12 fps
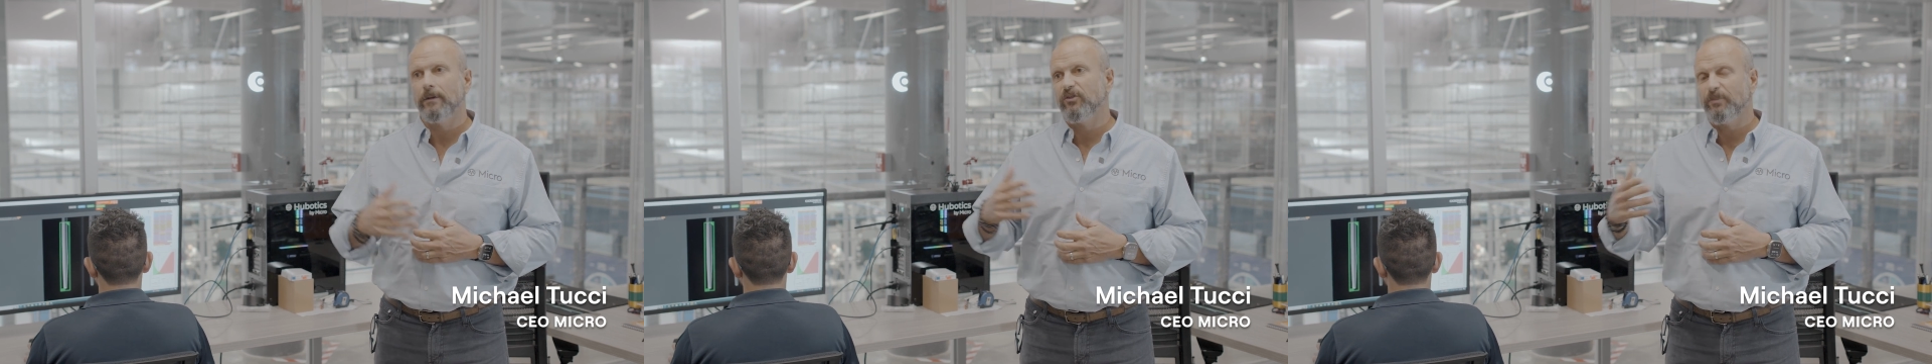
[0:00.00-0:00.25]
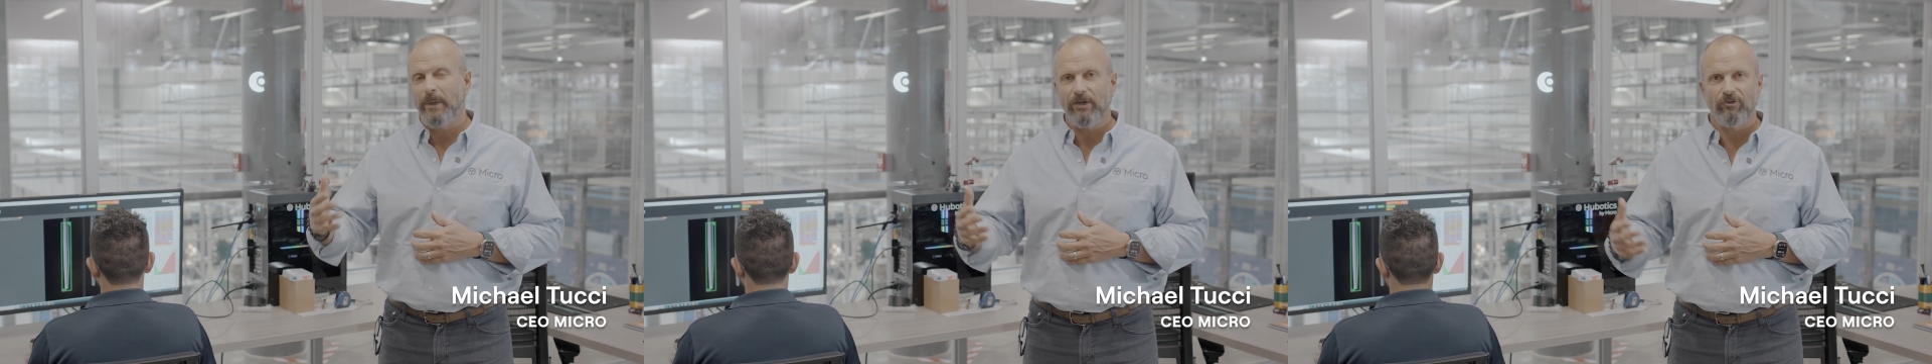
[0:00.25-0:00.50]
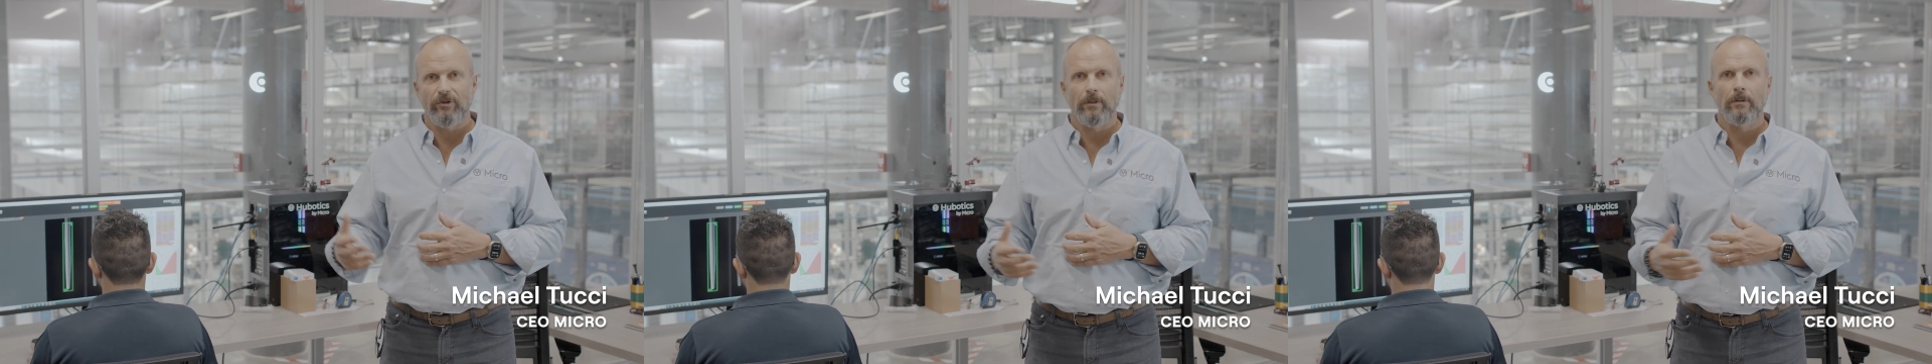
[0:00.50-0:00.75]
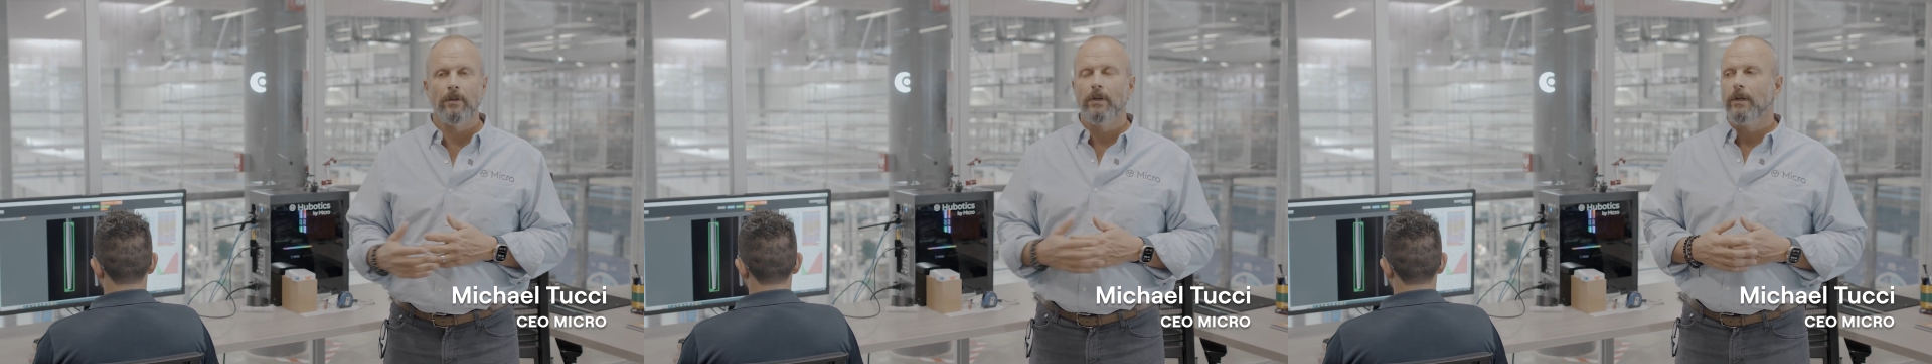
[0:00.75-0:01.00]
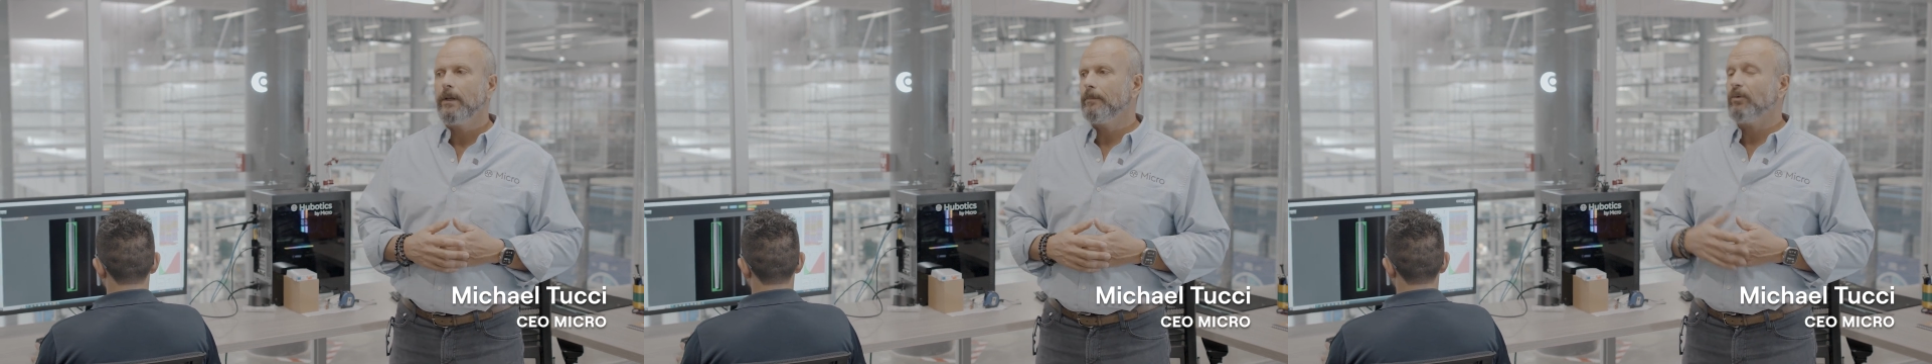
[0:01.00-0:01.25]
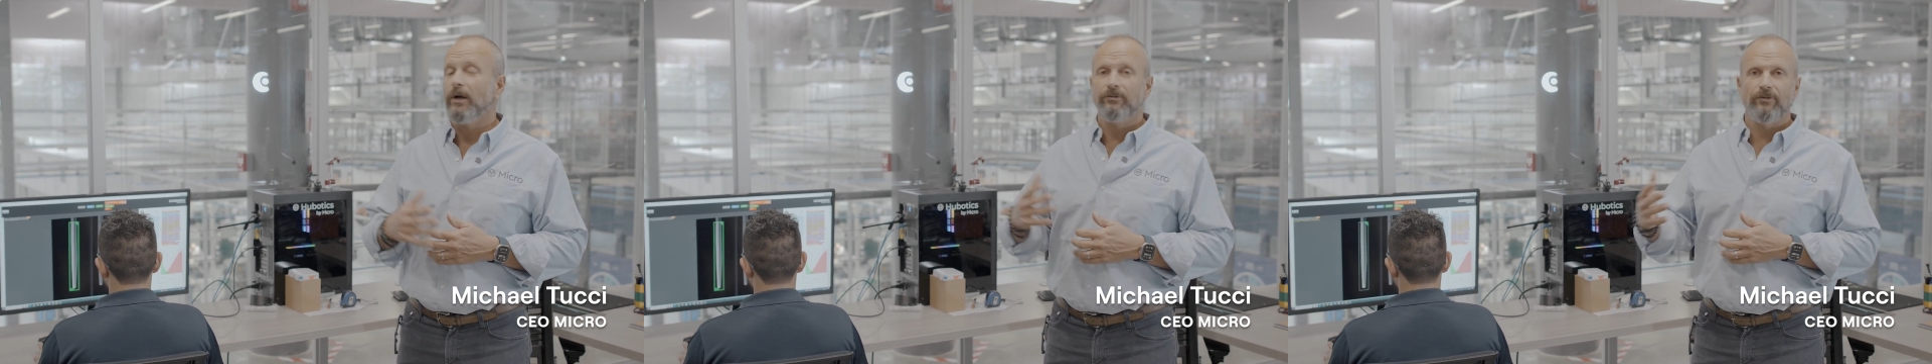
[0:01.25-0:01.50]
inspection,
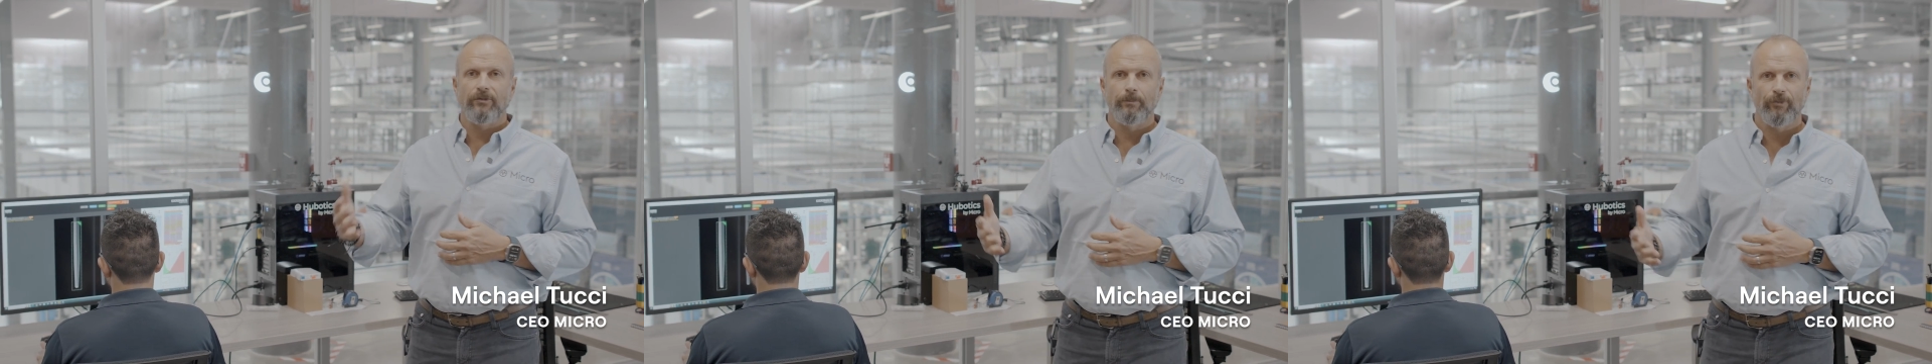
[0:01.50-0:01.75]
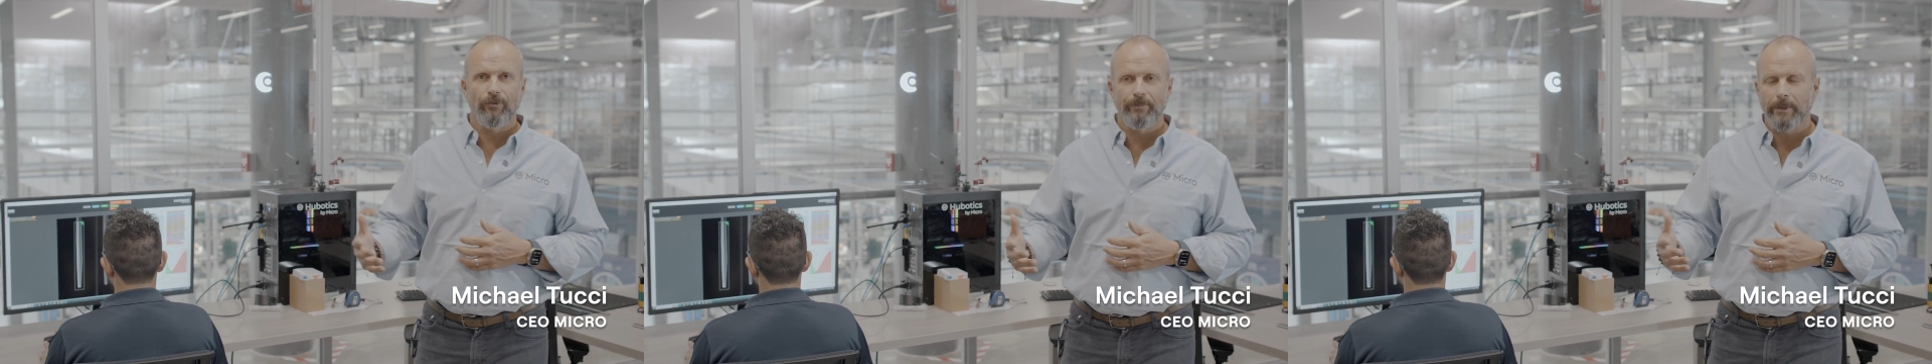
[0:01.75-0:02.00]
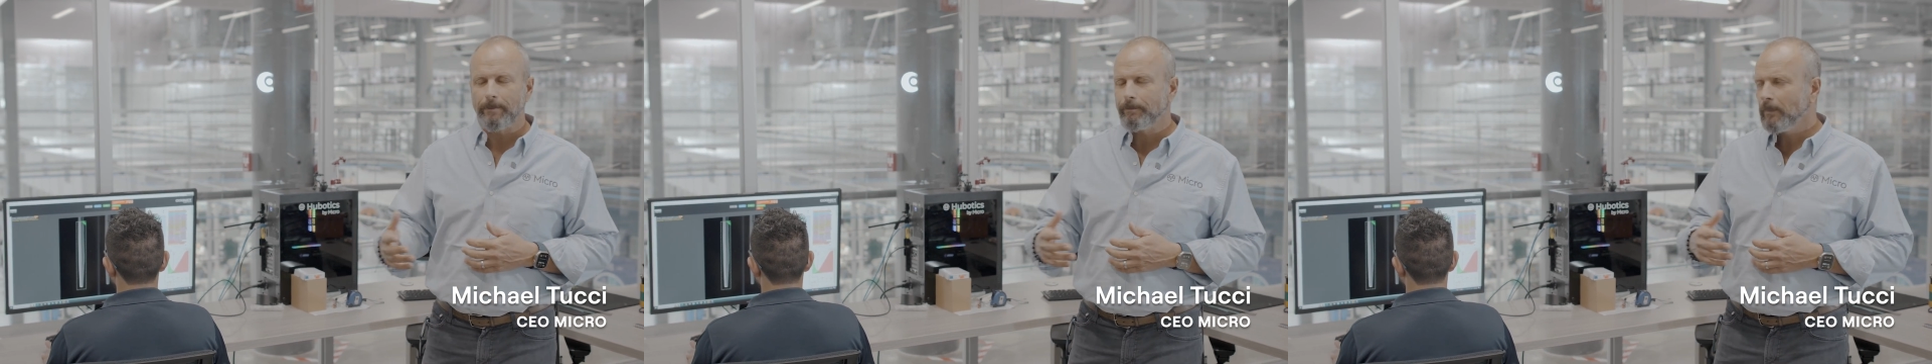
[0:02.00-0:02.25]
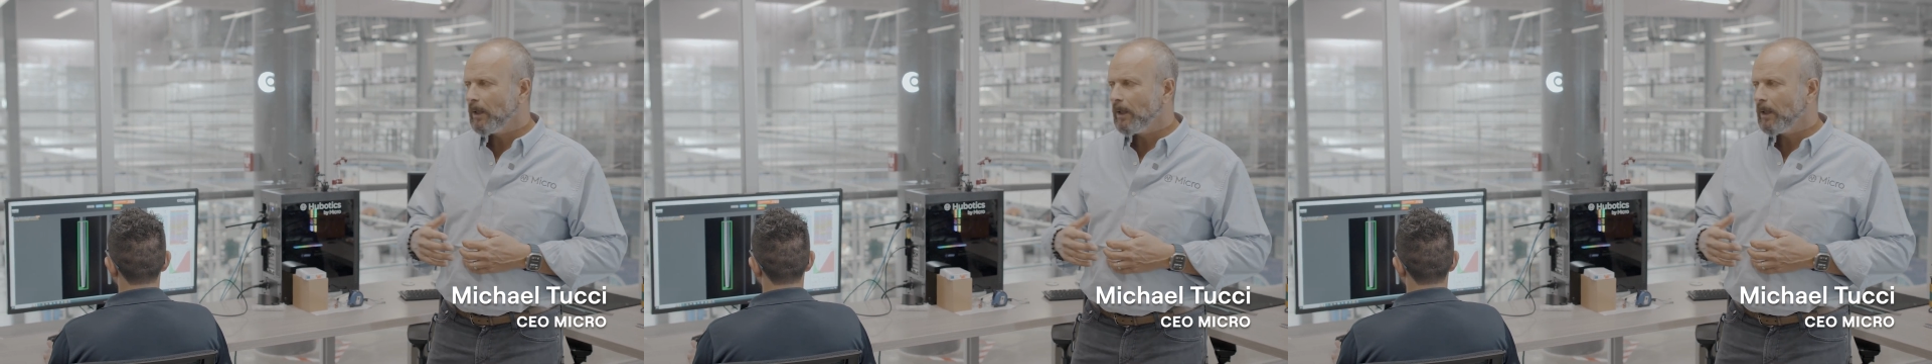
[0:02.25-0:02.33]
process improvement.